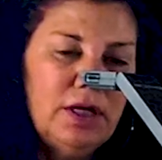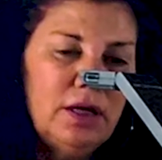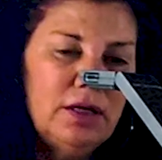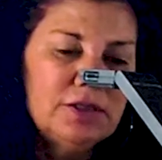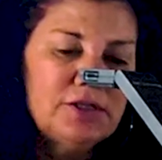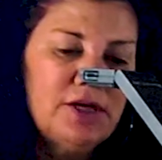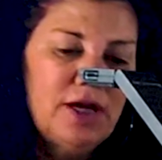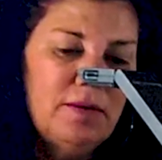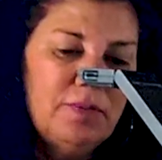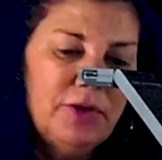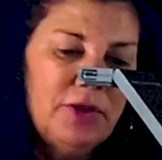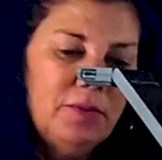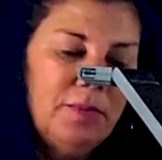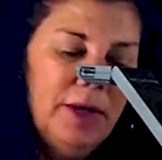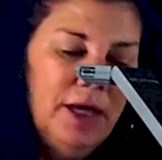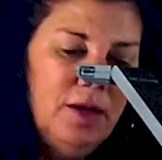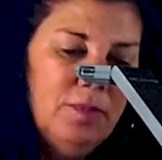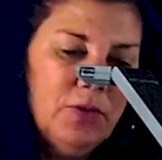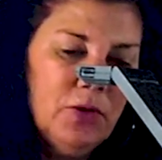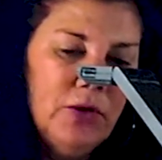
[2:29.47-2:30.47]
on top of the
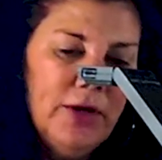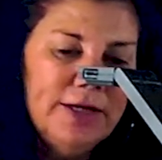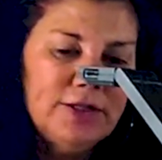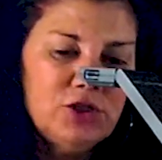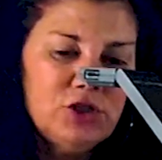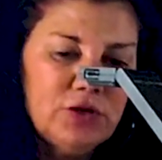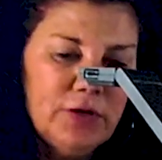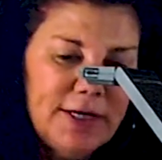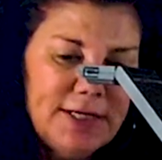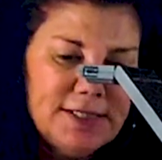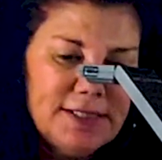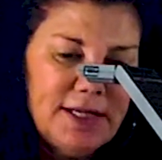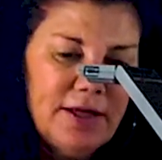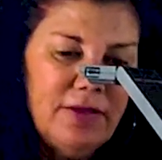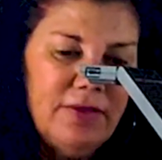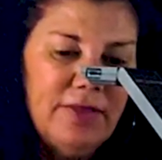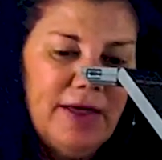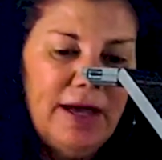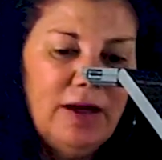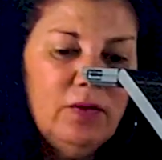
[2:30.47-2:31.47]
paper and trace it
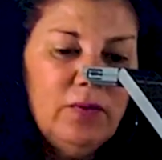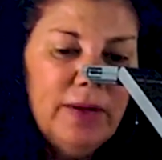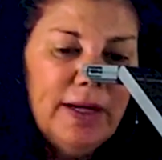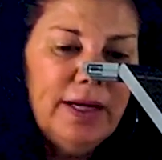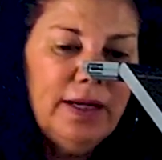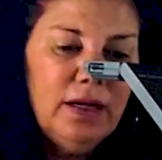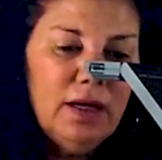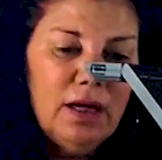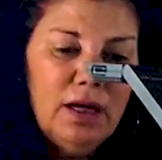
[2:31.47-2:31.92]
that way.